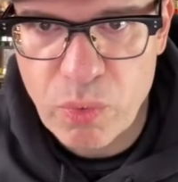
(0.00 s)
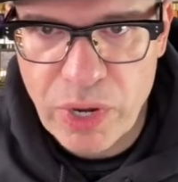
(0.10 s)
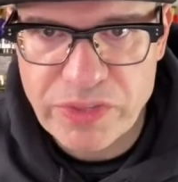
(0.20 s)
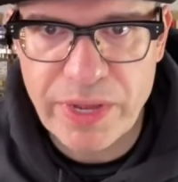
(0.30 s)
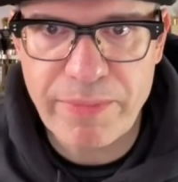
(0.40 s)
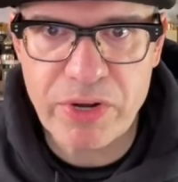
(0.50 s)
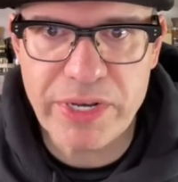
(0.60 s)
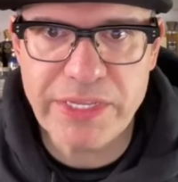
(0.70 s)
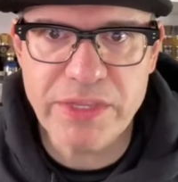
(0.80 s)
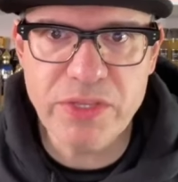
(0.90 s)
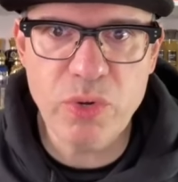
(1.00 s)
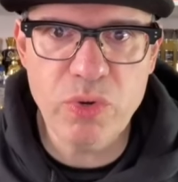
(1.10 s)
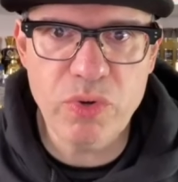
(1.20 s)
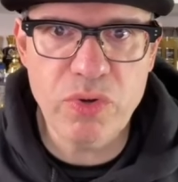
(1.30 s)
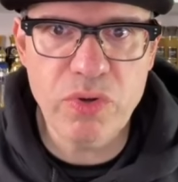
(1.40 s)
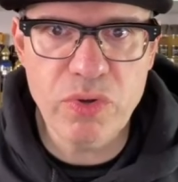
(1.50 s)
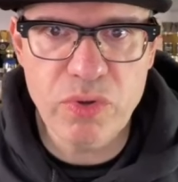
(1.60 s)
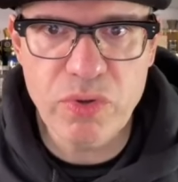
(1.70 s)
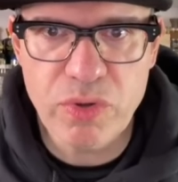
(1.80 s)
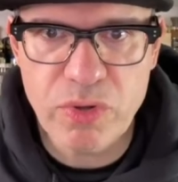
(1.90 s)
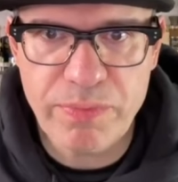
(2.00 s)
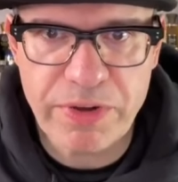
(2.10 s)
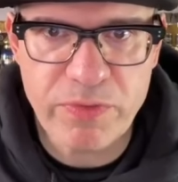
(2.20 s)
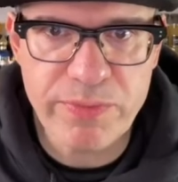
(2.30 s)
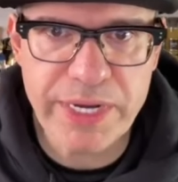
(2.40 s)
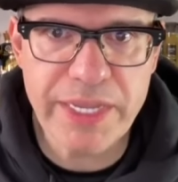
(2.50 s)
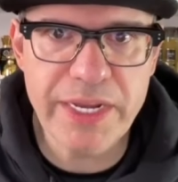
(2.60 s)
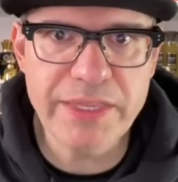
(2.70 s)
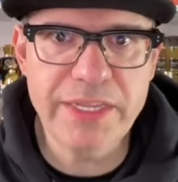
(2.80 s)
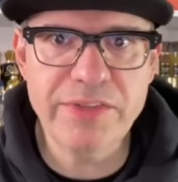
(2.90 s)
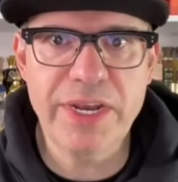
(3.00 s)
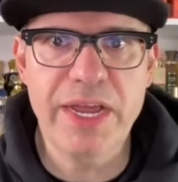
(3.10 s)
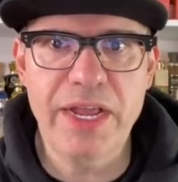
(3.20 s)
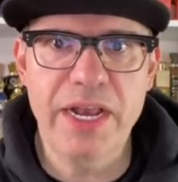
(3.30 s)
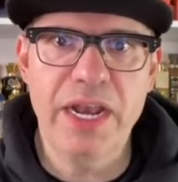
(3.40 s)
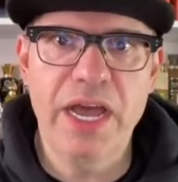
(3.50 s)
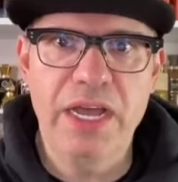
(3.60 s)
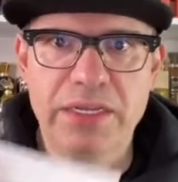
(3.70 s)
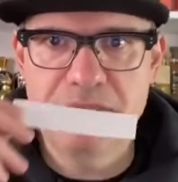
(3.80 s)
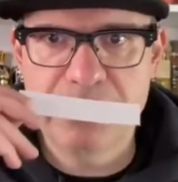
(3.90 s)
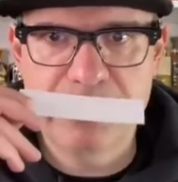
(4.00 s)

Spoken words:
What's up, Manolito? Perfumeria Artisanal.